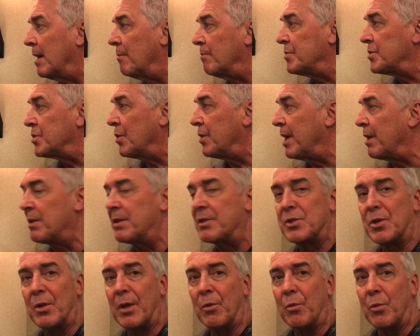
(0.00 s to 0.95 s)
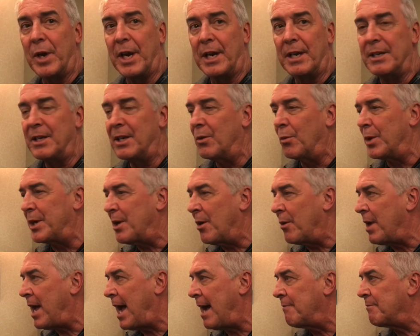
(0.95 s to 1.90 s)
so that we, you know, we
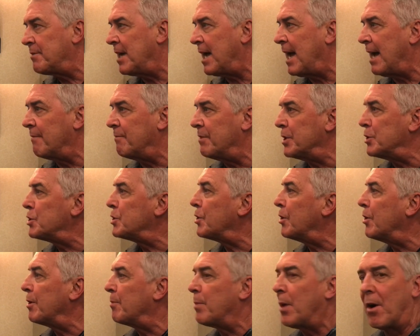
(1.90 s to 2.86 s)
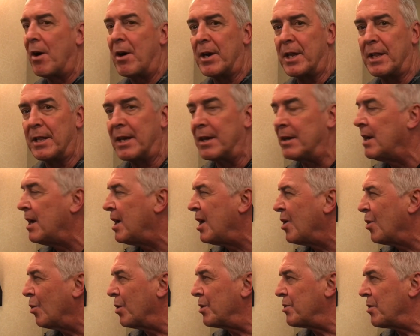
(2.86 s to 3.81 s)
don't have to have this third party that
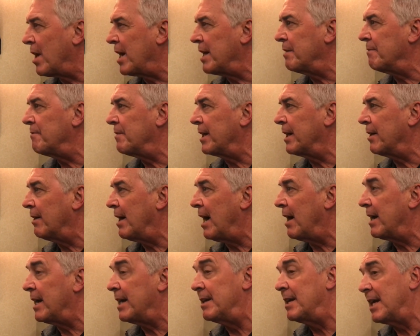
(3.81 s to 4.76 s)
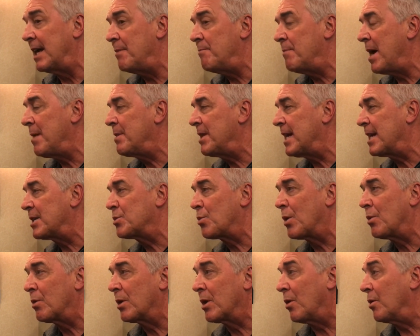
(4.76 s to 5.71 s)
we're trying to figure out. And maybe that's
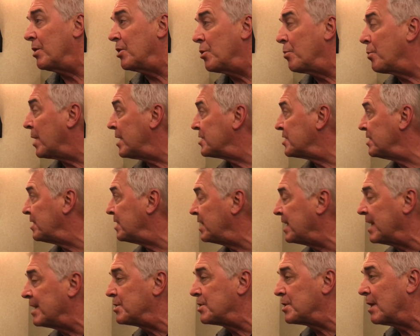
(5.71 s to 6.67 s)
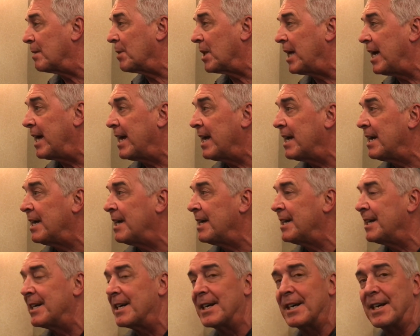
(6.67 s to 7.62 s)
where we'll go. A new president of the NCAA,
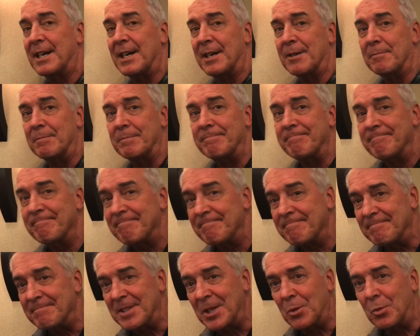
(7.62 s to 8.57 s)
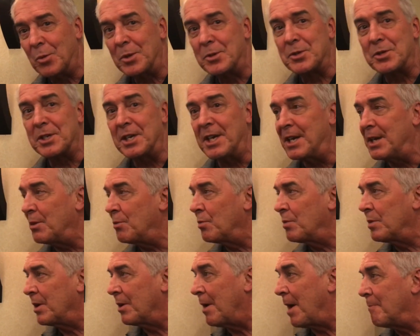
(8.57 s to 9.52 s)
you know, we'll see.
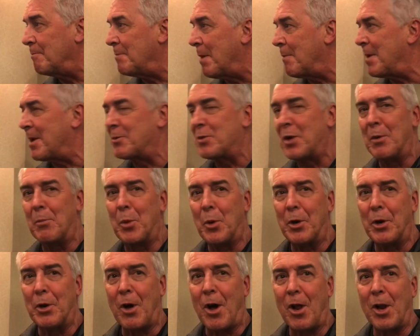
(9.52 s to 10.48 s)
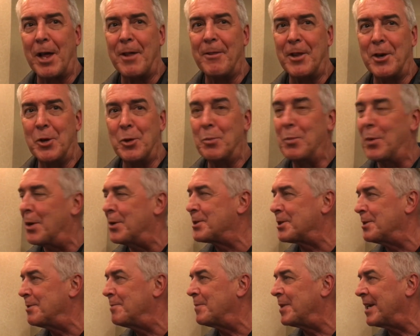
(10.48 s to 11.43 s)
You know, I'm not trying to put it all on the new
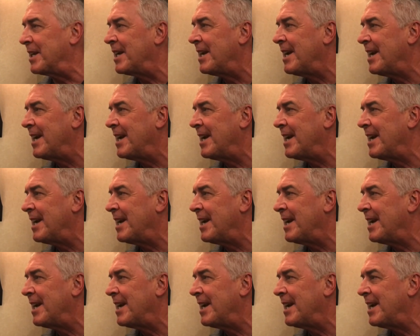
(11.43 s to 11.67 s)
person, but